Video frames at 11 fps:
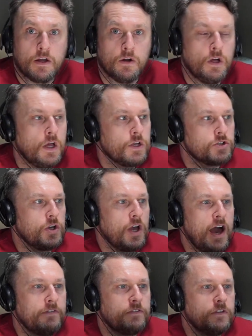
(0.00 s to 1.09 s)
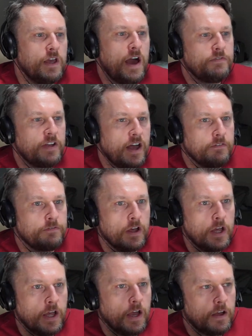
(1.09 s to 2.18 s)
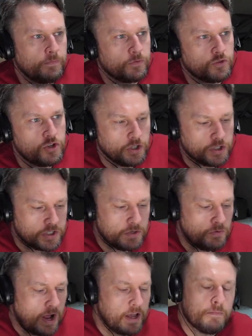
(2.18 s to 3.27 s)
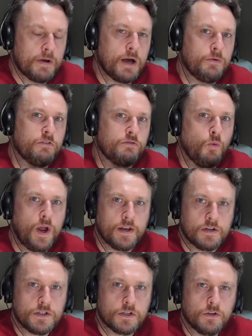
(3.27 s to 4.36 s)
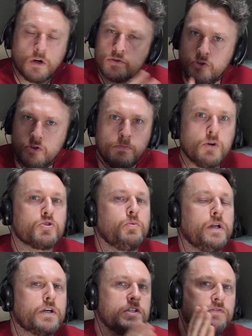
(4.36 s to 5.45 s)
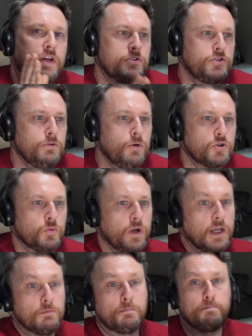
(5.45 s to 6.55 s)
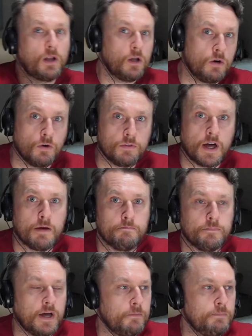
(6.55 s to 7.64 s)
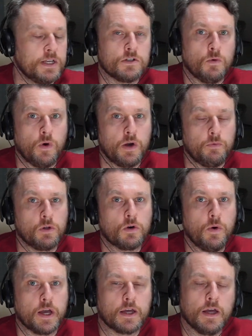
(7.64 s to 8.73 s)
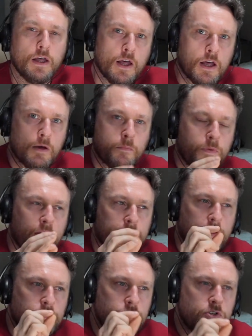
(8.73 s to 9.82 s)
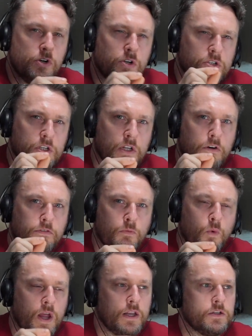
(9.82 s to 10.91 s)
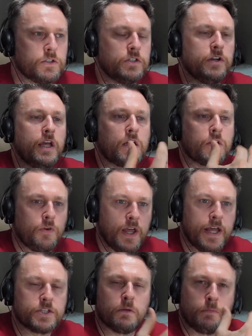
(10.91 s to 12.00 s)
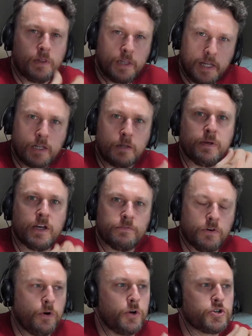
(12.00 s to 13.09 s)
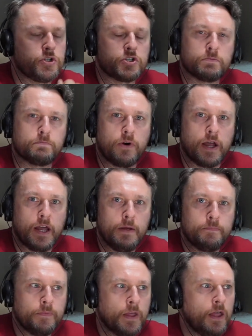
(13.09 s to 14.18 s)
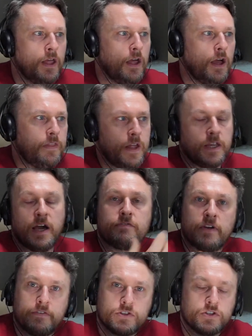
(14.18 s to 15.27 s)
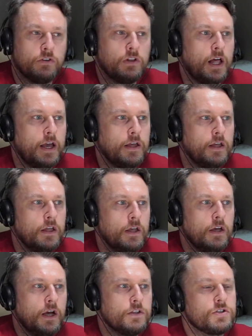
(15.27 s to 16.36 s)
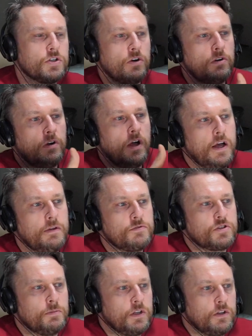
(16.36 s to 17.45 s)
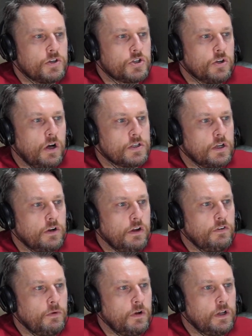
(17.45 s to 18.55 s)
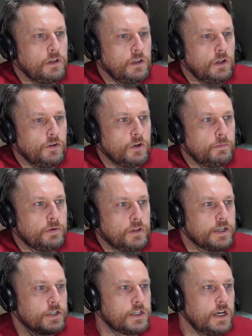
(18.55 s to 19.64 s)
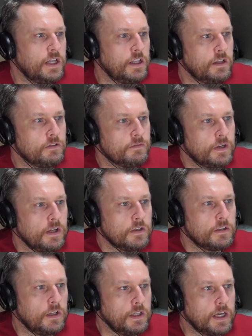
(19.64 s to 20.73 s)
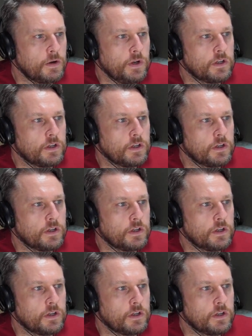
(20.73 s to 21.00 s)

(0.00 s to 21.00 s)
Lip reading: You know? So you have to have just the right amount of wind, not too much wind, because if you had too much wind, it would blow that mist away real quick. You have to have just enough wind that creates a little bit of ocean spray, and then you have to have sunlight. And so some of the other shots, I don't know if you want to load up, let's say the liquid